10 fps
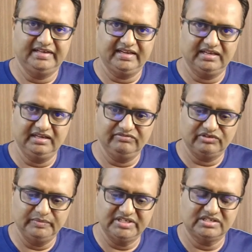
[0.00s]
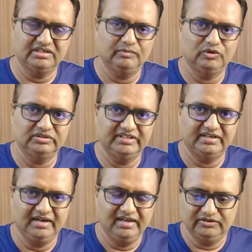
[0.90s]
take any information about
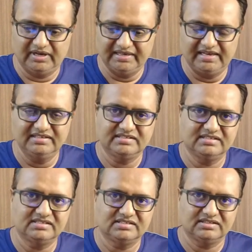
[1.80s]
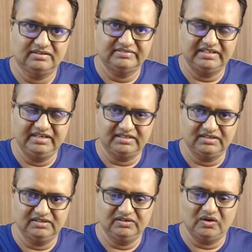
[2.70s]
the analysis of the
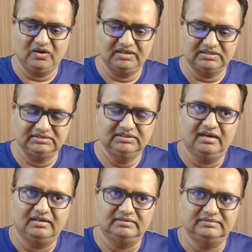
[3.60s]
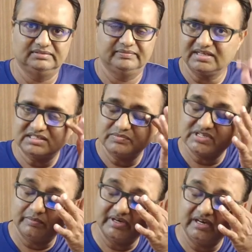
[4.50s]
data or take some
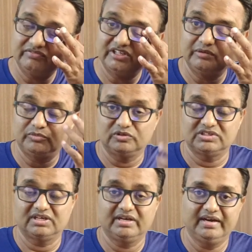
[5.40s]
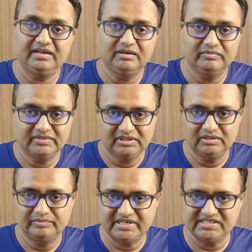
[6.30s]
summary of the reports or creating
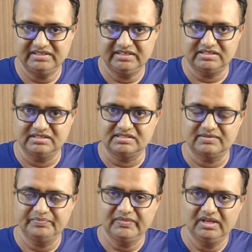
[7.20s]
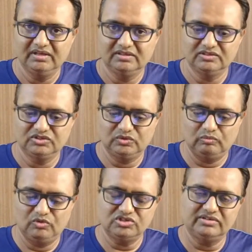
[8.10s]
presentations.
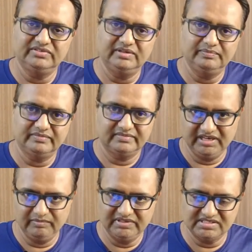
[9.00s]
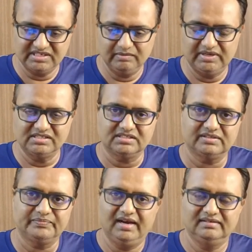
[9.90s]
So most of them gave me the same answer,
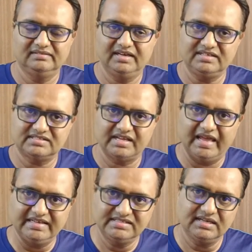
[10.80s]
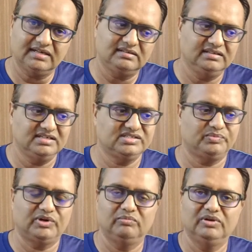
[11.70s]
and that's exactly is the
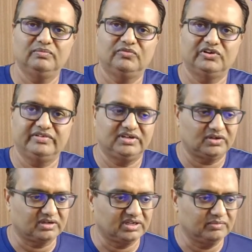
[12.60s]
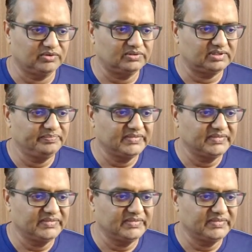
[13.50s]
problem what we are talking about,